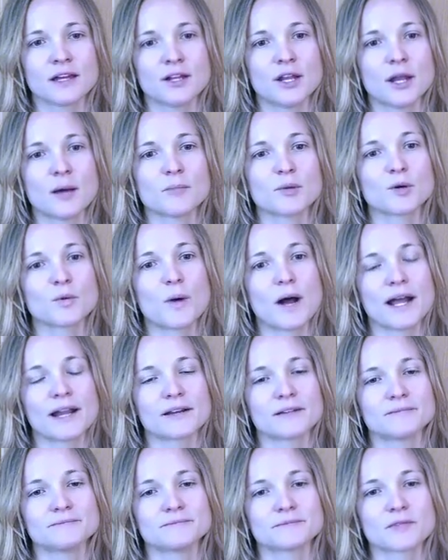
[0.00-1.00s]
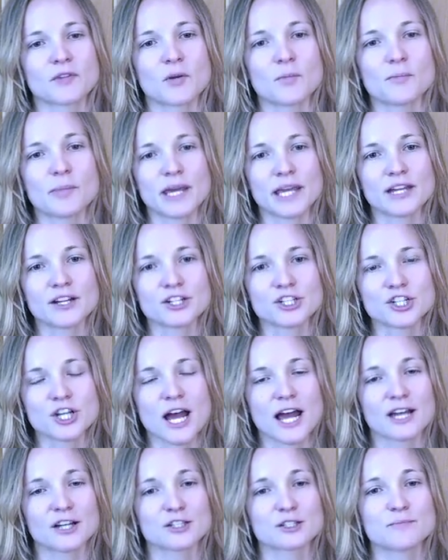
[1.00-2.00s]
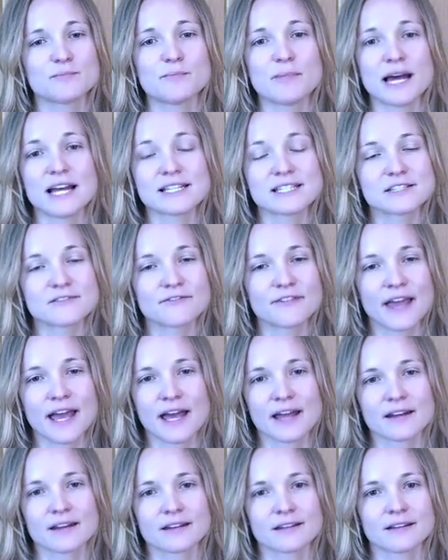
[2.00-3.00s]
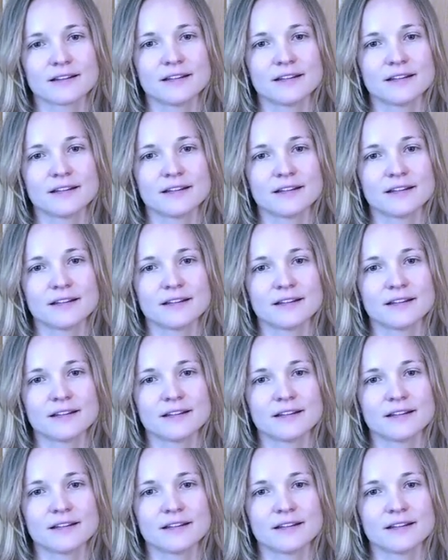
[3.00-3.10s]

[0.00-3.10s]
Number 1, be your child's best fan.